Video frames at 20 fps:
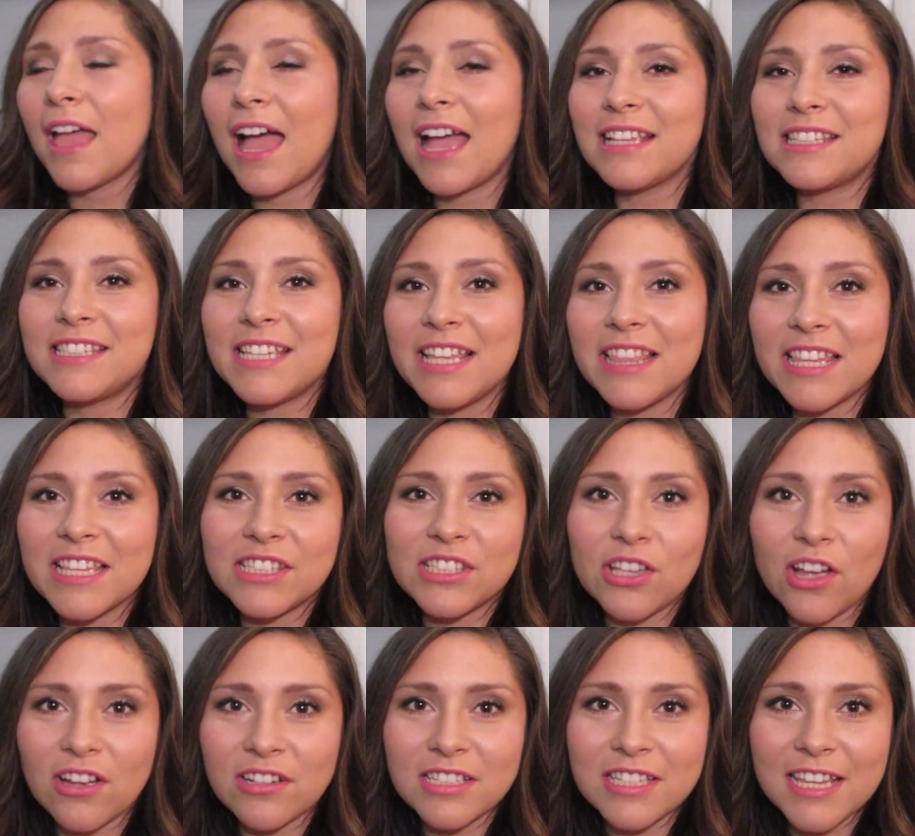I sing this
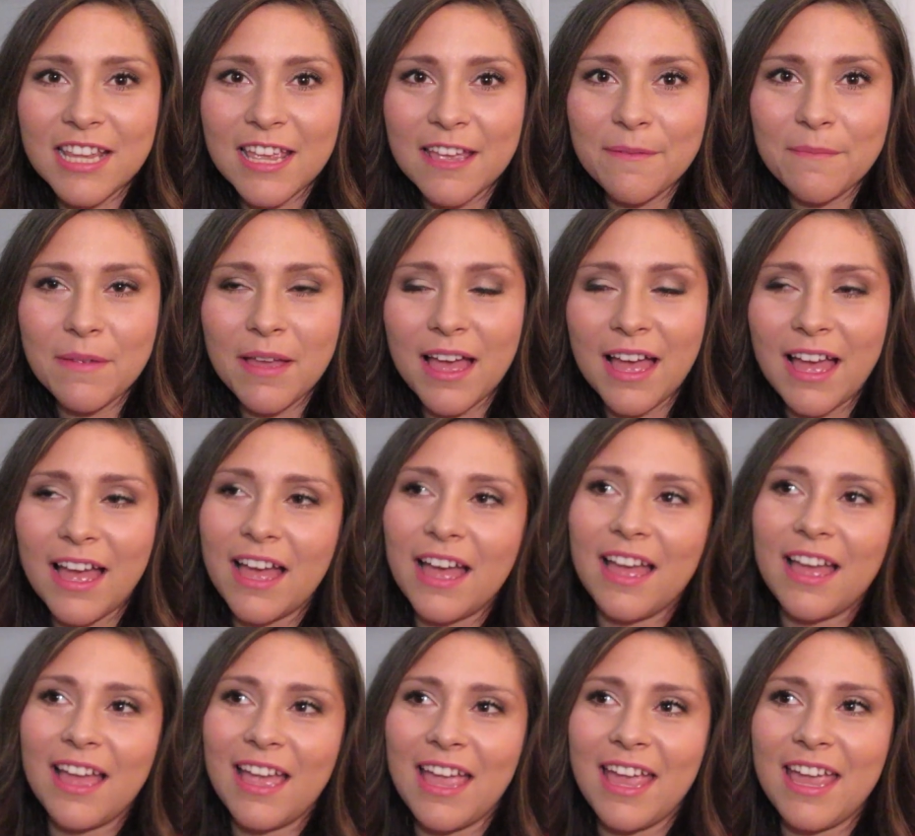song to him.
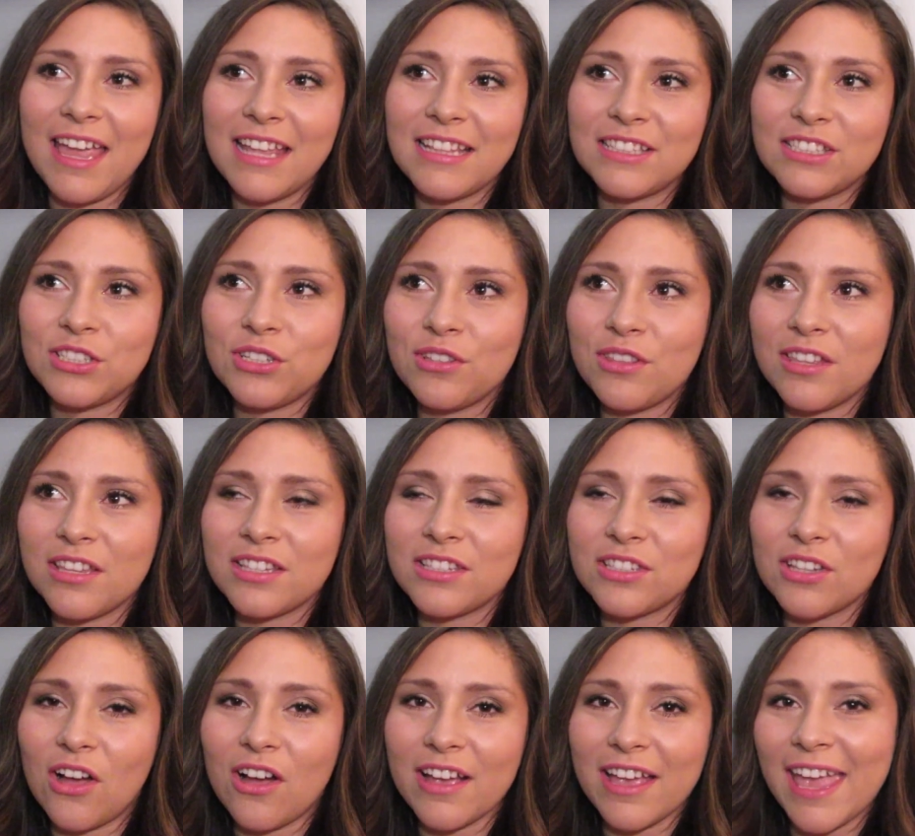It's to the
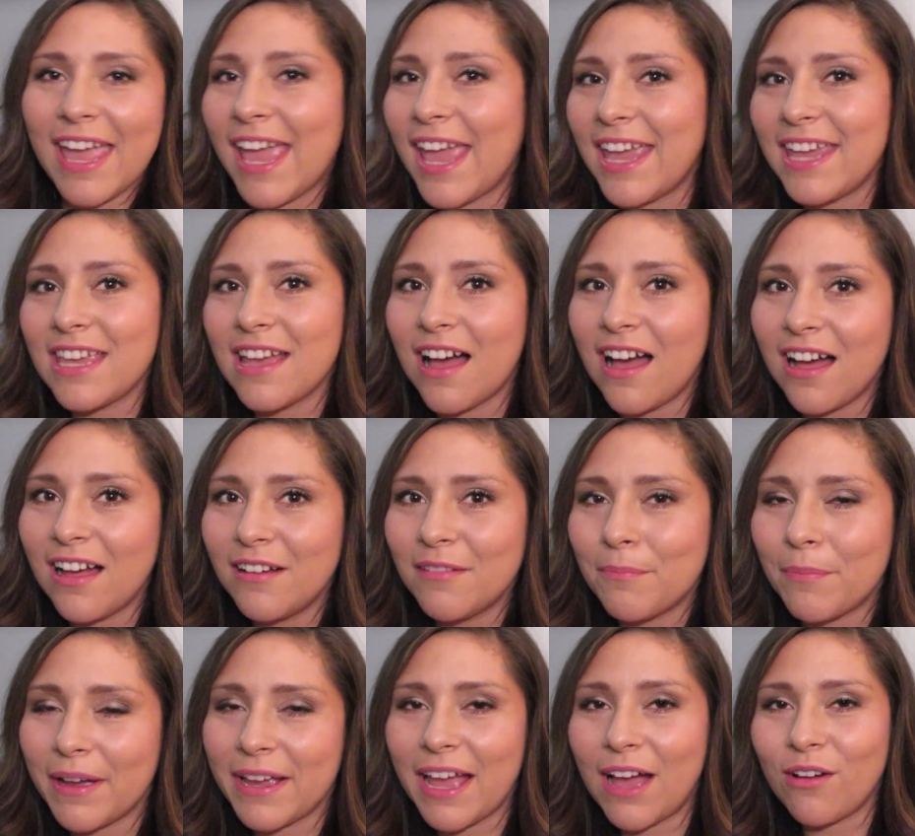song Hey Ya
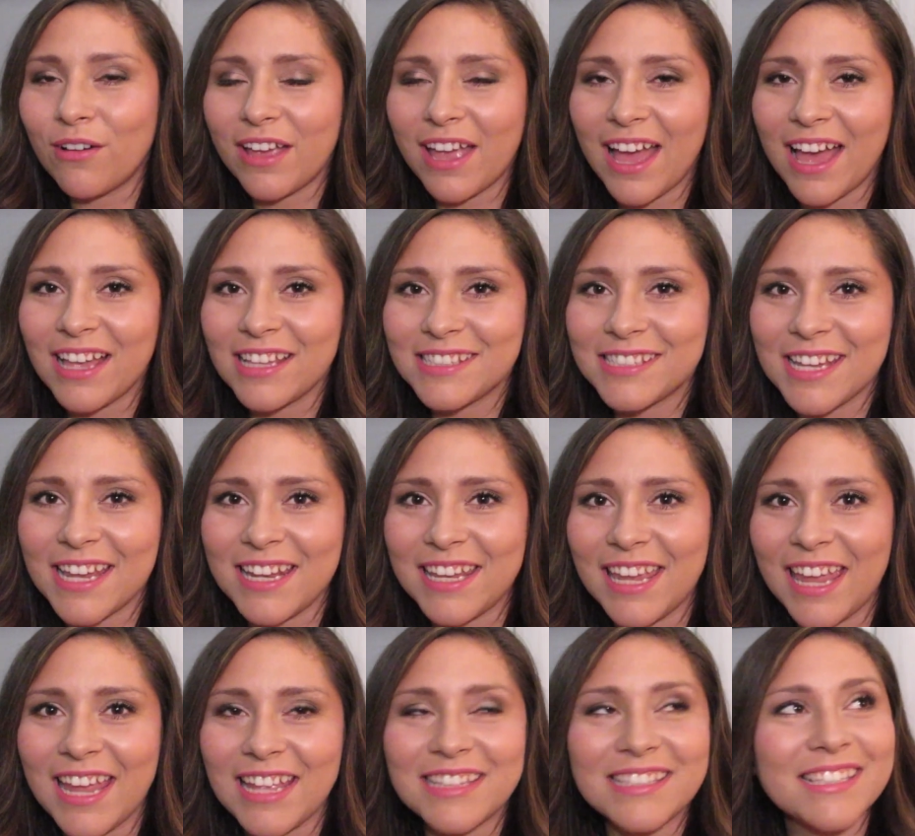by Outkast, and
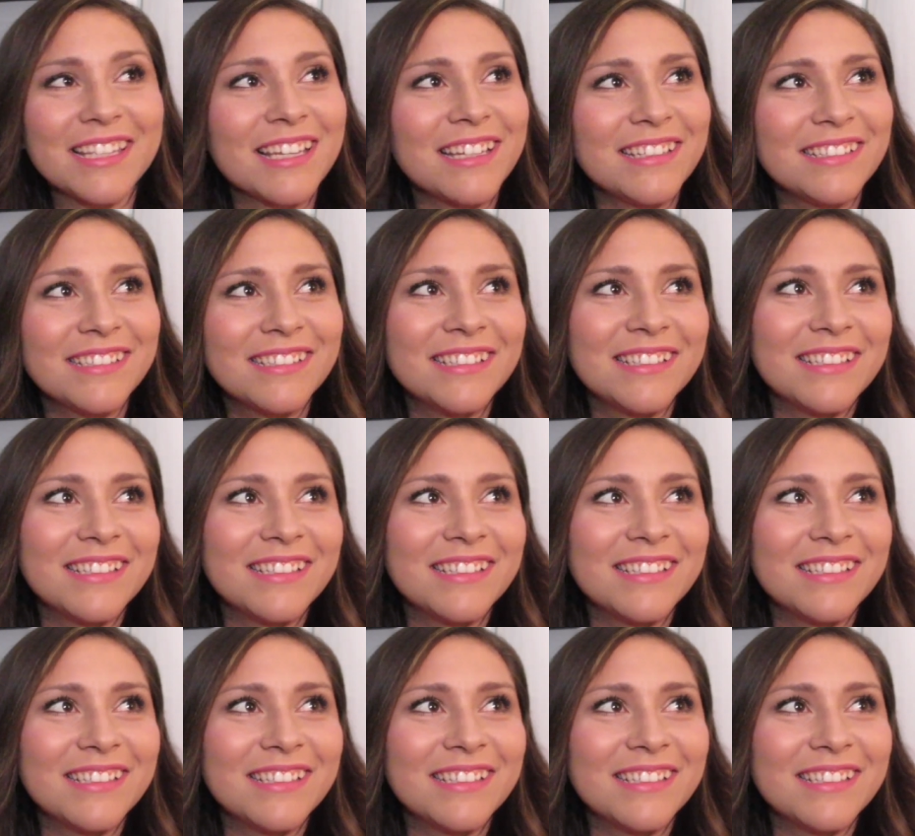he hates it.